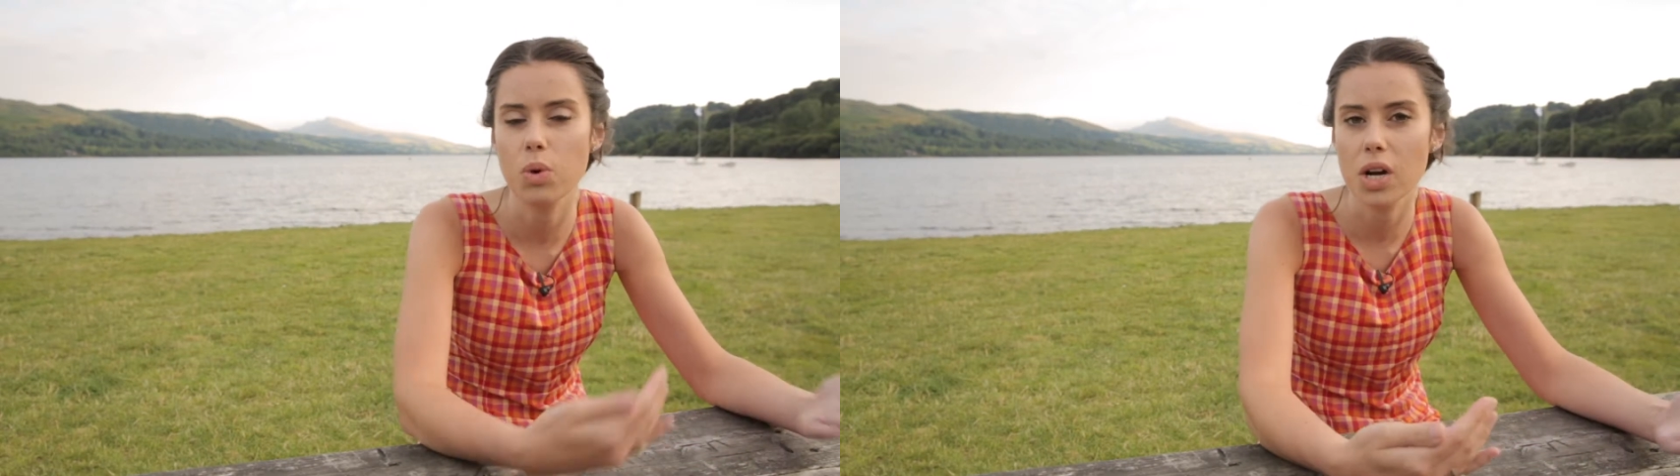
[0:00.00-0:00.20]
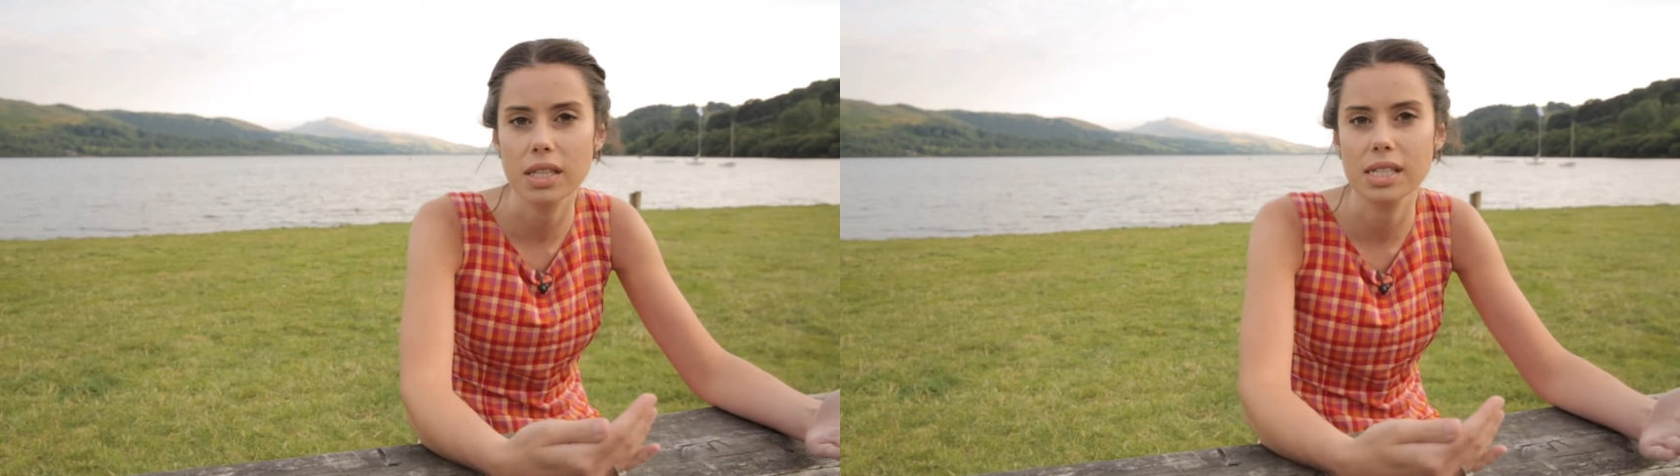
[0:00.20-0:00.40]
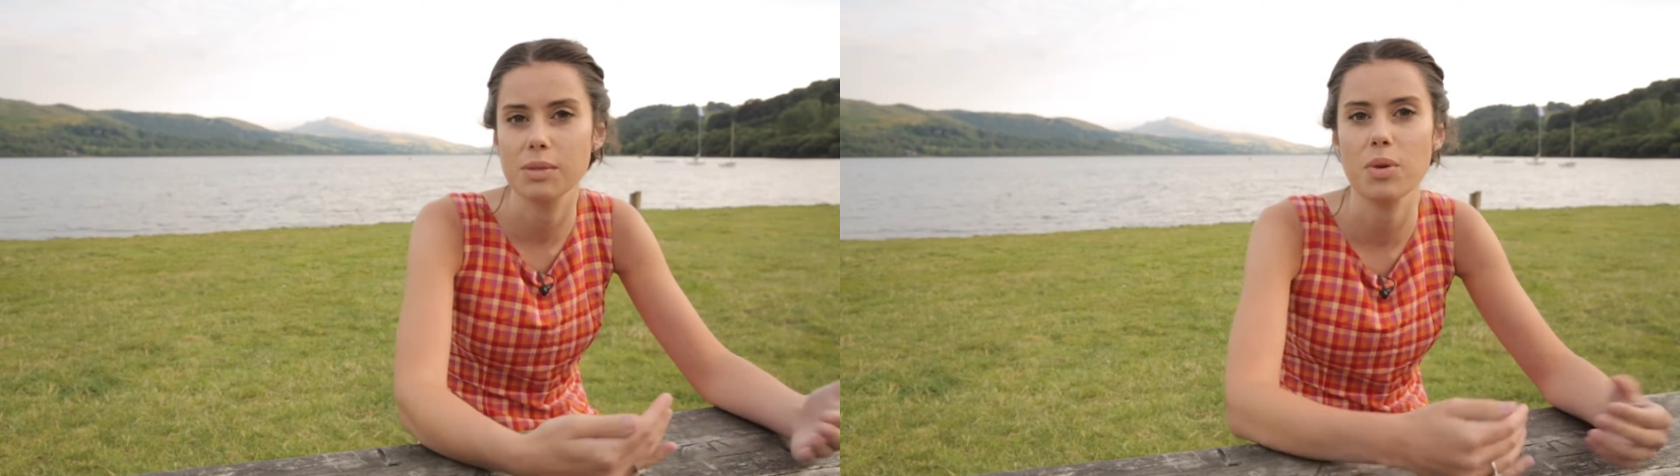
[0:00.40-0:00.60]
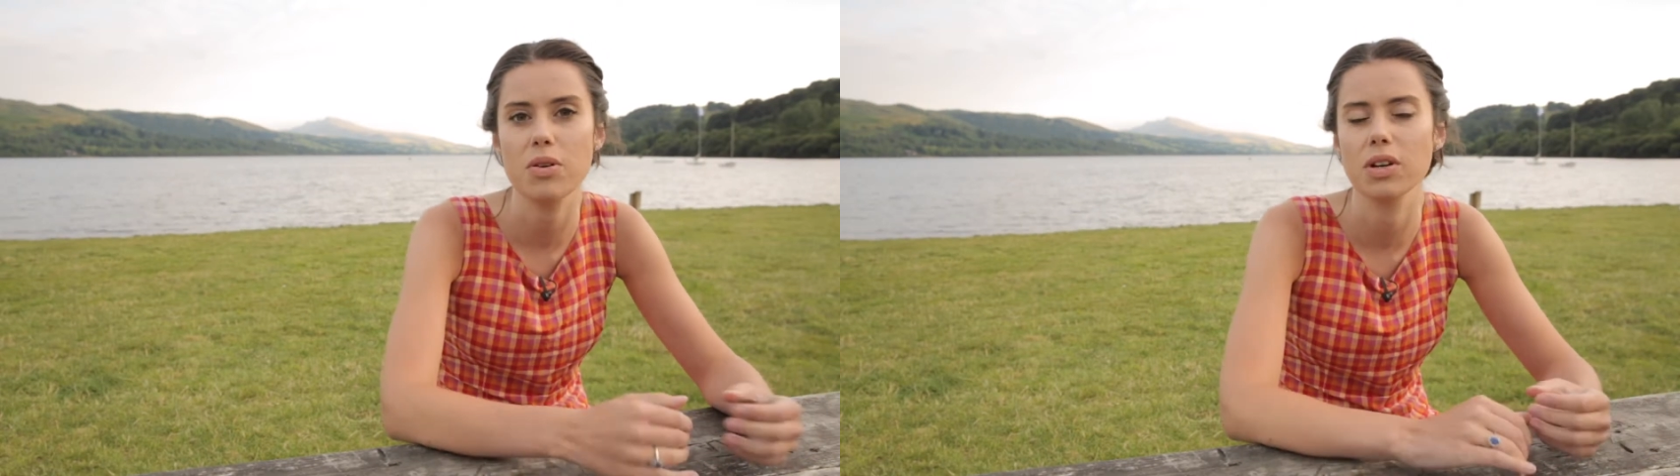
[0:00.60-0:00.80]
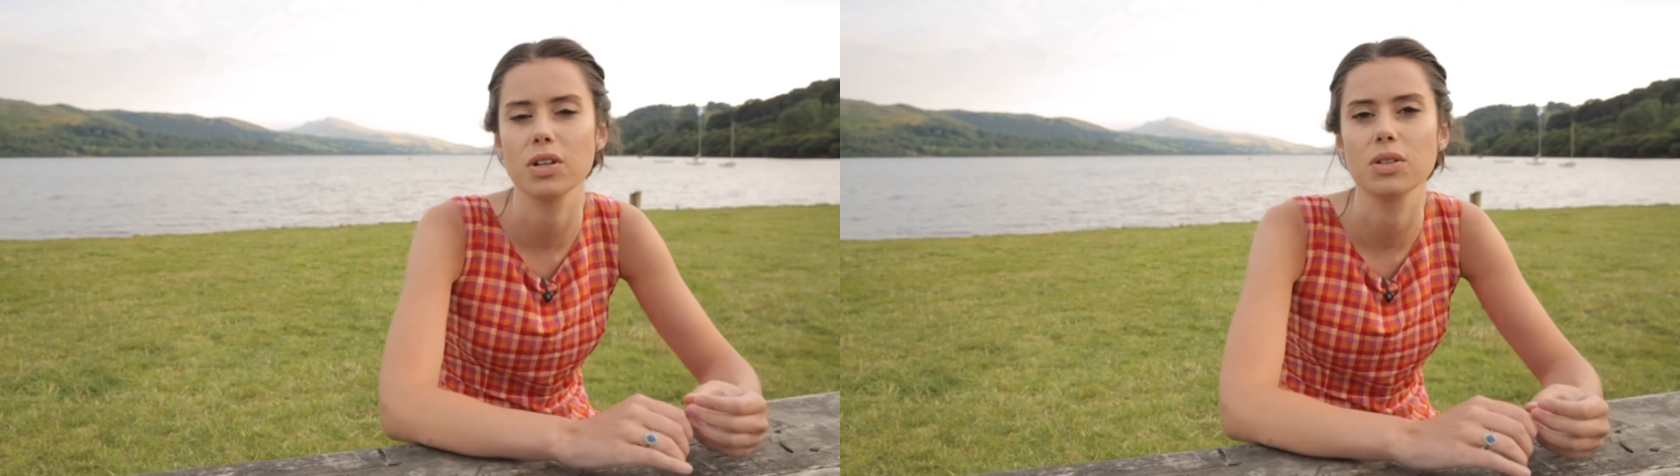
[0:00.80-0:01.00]
worked these
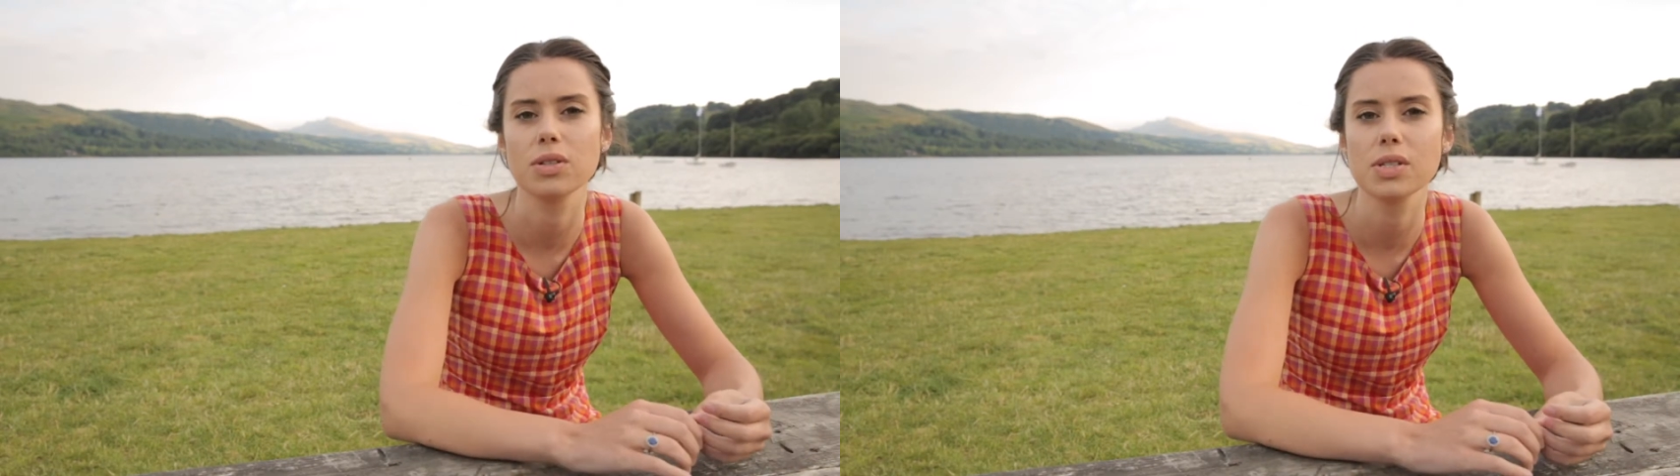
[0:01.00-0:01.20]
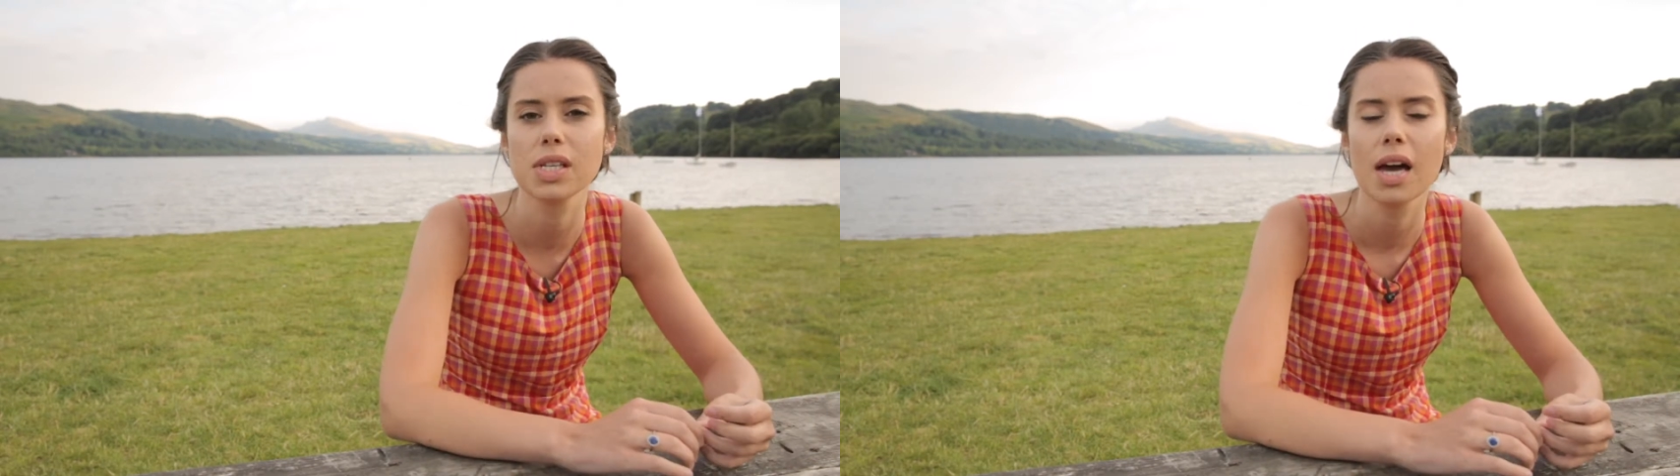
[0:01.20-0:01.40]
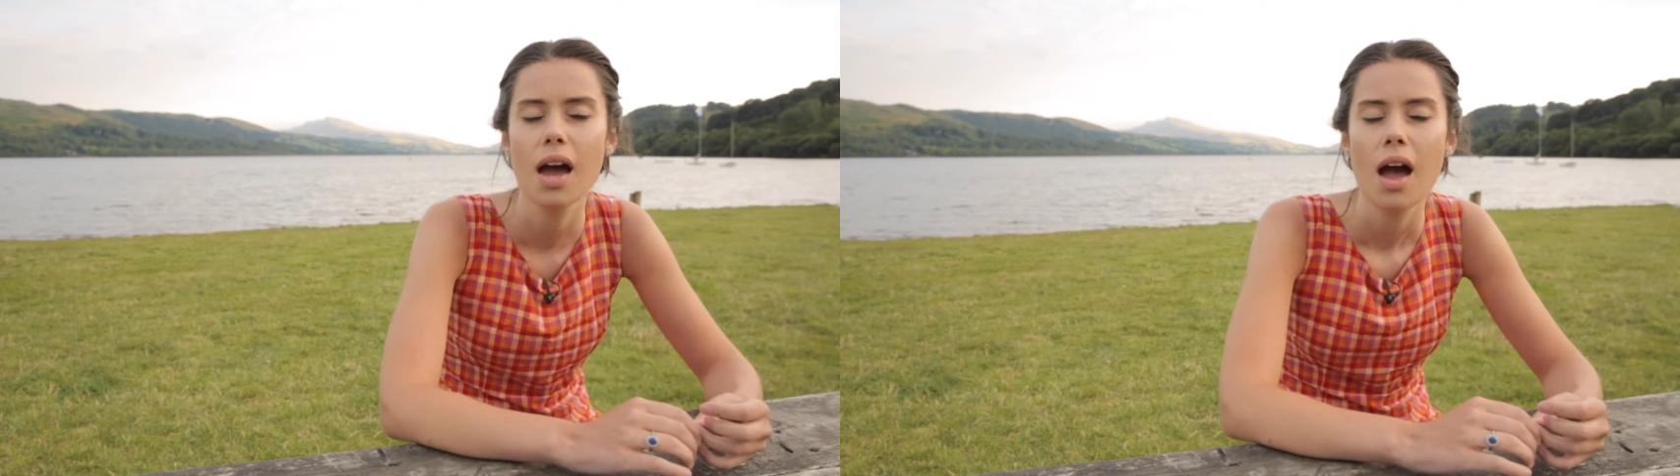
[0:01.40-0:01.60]
miracles